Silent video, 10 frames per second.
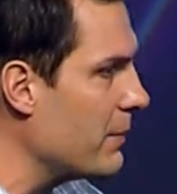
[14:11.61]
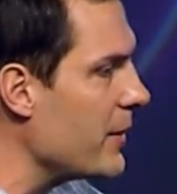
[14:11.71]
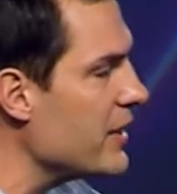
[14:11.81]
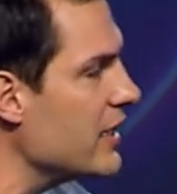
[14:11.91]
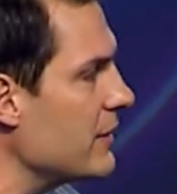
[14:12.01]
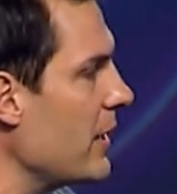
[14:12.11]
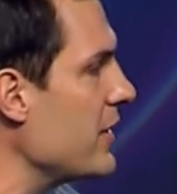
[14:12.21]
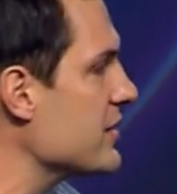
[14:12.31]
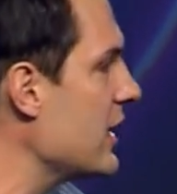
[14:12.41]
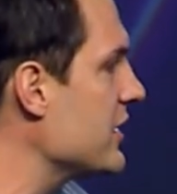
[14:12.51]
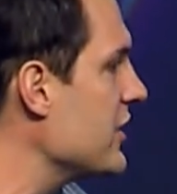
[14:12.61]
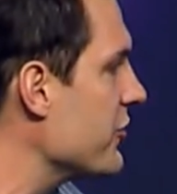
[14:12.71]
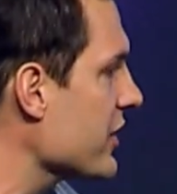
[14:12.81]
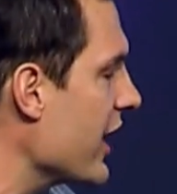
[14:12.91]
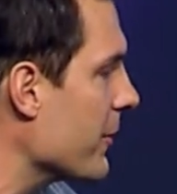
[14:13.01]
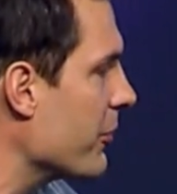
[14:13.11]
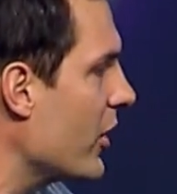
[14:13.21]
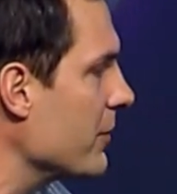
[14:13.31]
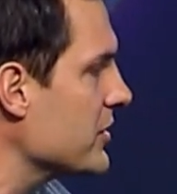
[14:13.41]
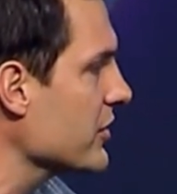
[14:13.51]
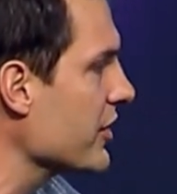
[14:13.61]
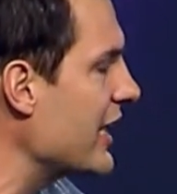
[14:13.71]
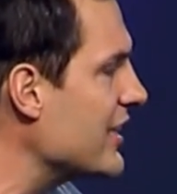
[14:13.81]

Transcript: Maybe maybe it's that different kind of prompting or that